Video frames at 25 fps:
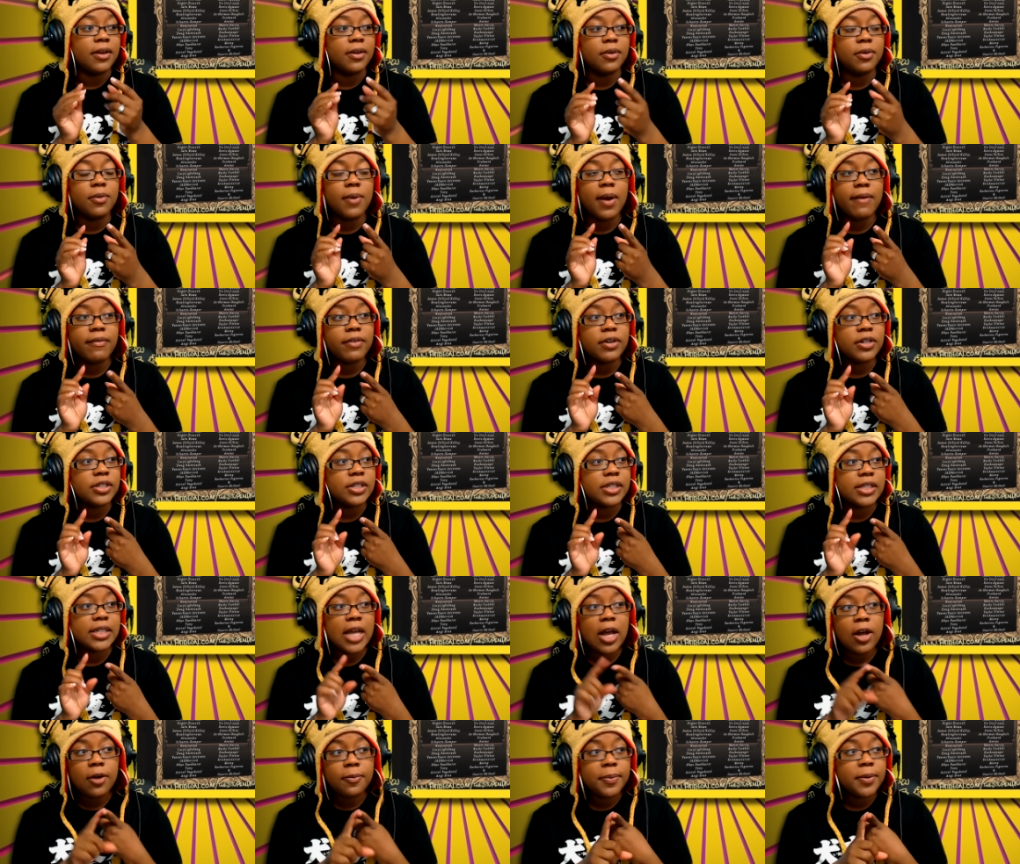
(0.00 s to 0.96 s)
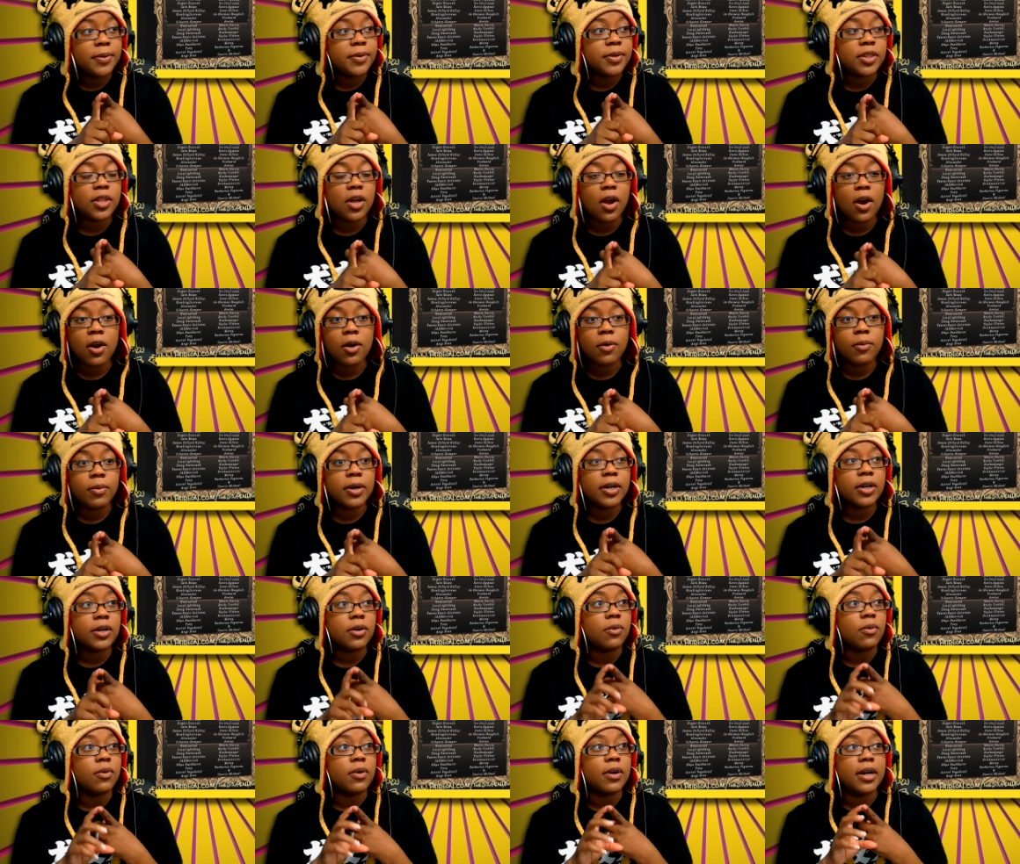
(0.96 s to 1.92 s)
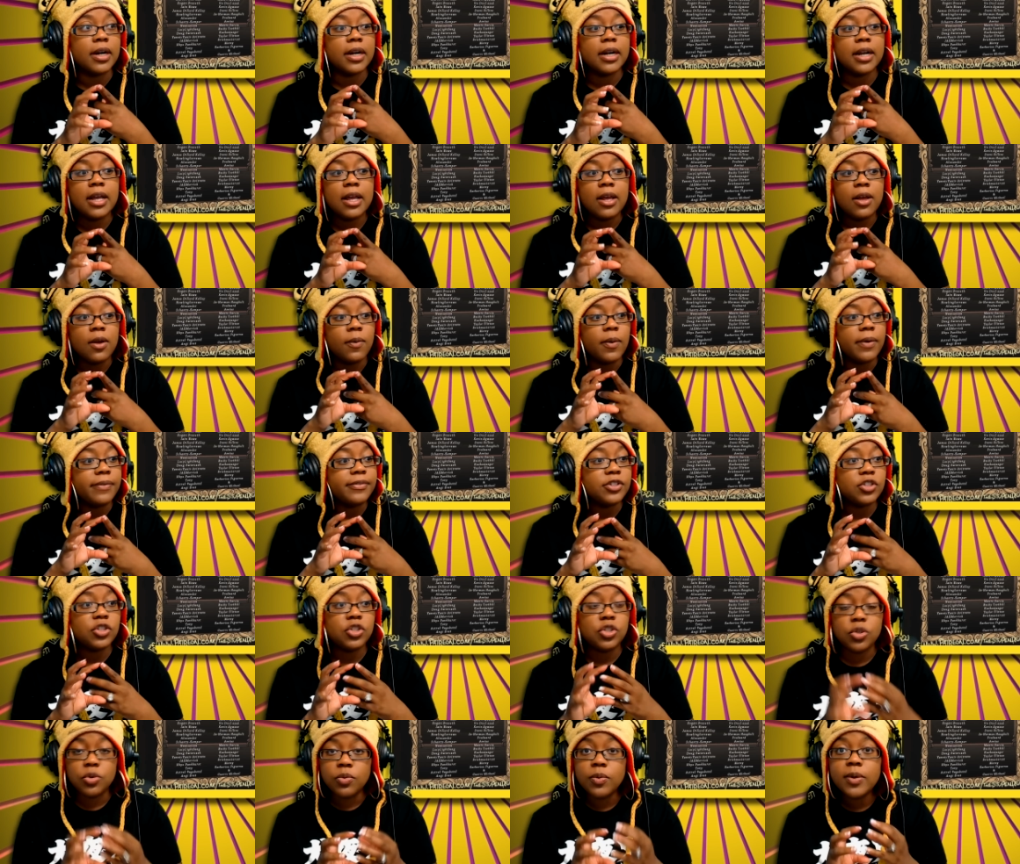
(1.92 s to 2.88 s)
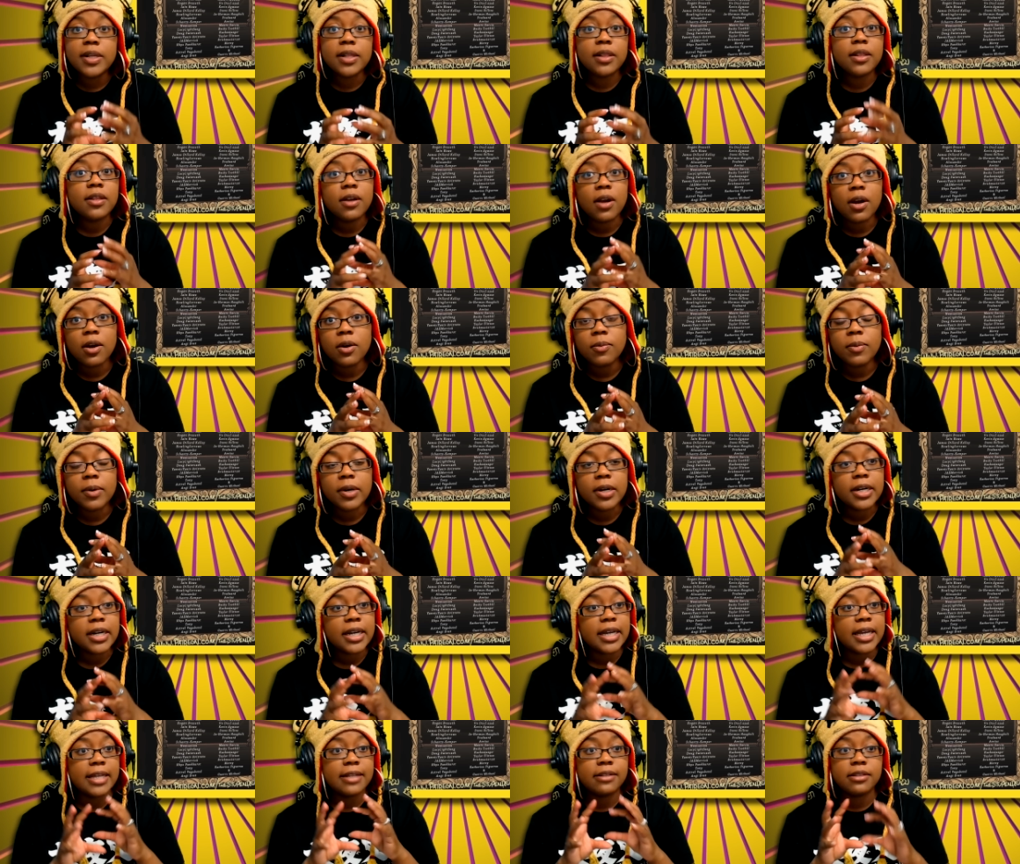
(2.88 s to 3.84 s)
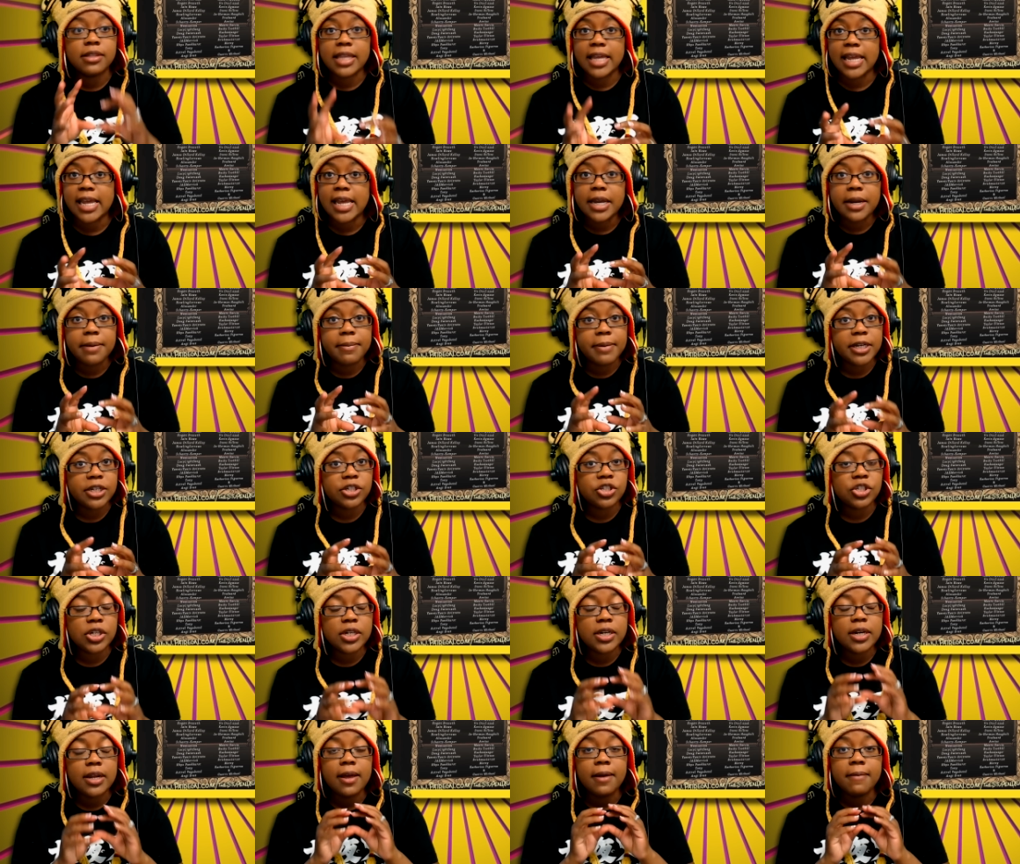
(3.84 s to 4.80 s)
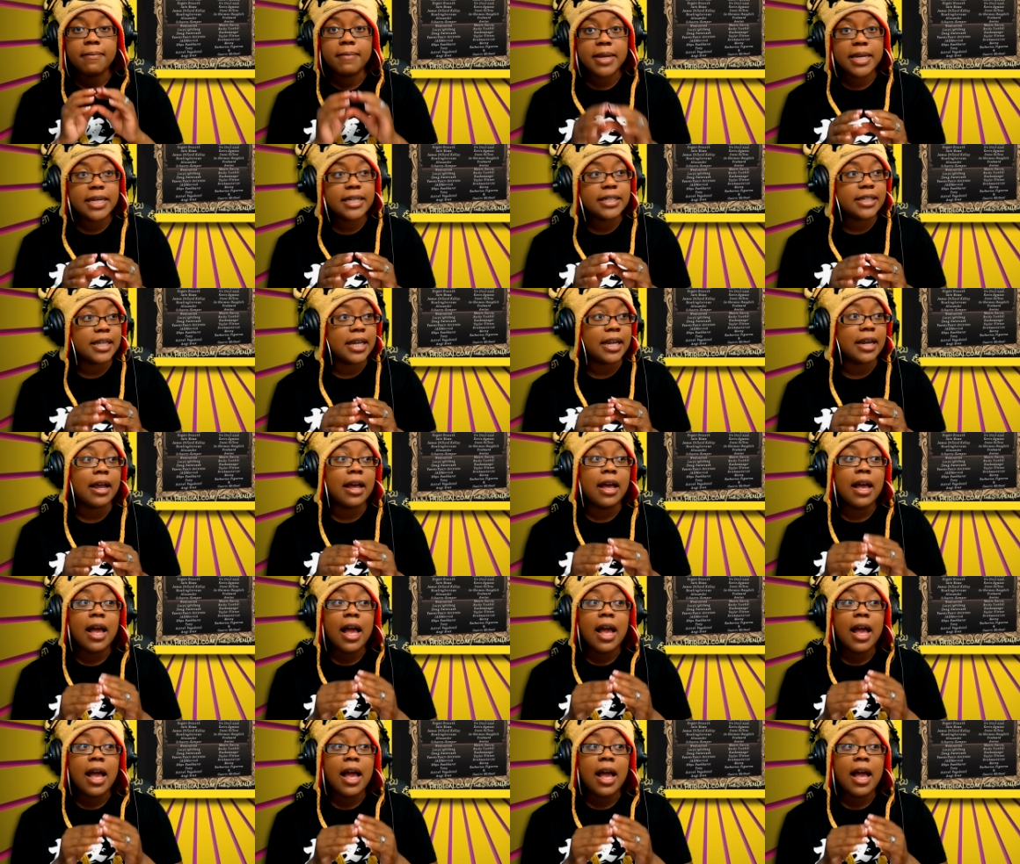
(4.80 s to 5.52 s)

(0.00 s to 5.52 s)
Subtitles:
Whoever's helping with the artwork or whoever's doing the artwork and the animation, amazing.